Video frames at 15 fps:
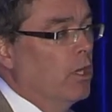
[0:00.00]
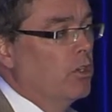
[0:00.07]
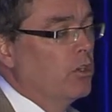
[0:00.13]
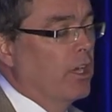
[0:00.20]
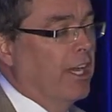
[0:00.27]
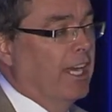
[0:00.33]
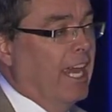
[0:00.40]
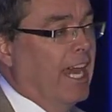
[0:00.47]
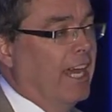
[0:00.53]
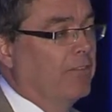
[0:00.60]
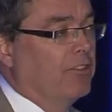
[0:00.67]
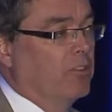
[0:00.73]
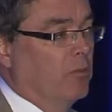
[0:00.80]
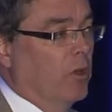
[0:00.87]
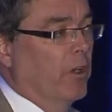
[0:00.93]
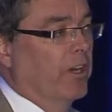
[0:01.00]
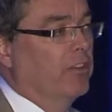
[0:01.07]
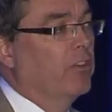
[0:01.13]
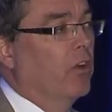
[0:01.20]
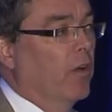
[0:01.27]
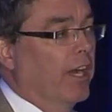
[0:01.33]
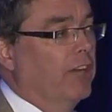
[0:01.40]
try and have some more
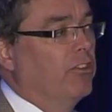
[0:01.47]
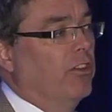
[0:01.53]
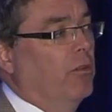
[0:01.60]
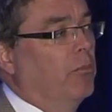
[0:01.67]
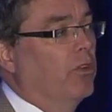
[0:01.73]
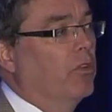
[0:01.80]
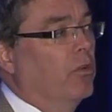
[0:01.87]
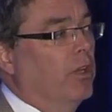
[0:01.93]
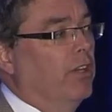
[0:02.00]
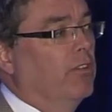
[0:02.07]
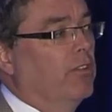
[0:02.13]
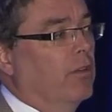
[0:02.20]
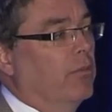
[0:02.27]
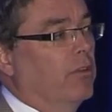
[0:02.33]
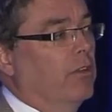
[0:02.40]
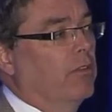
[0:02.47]
integration between some of